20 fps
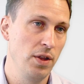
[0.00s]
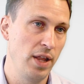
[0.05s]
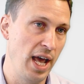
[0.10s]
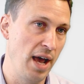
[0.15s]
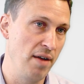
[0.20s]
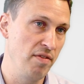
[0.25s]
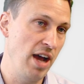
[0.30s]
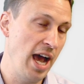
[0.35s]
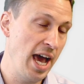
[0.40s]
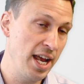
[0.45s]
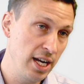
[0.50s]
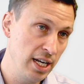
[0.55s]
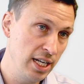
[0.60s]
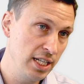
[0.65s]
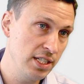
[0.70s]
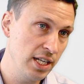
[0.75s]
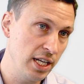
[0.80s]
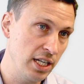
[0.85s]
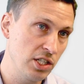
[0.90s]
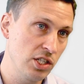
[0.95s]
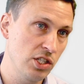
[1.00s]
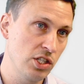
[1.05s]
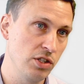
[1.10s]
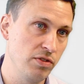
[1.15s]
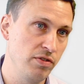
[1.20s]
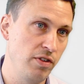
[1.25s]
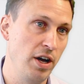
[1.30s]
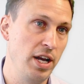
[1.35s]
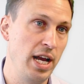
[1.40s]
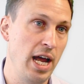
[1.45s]
They have analytics to
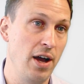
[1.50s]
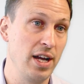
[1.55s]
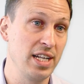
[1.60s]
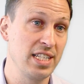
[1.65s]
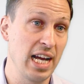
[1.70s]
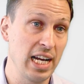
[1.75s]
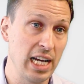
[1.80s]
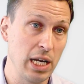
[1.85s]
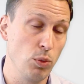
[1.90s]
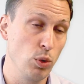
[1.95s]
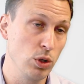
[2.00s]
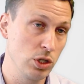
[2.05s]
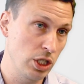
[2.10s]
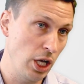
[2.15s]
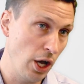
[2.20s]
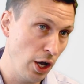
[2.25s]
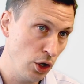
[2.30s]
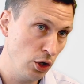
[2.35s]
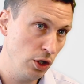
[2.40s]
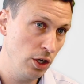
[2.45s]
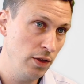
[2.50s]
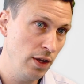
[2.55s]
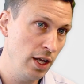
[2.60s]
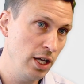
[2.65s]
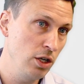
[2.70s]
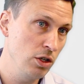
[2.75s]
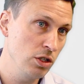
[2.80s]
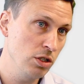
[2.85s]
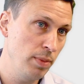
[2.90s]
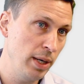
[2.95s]
find out exactly what's going on in their
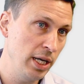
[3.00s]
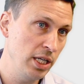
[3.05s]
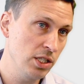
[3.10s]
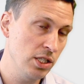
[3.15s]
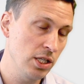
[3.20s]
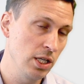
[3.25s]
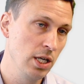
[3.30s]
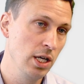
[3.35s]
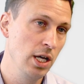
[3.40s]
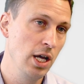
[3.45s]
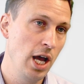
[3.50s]
user base,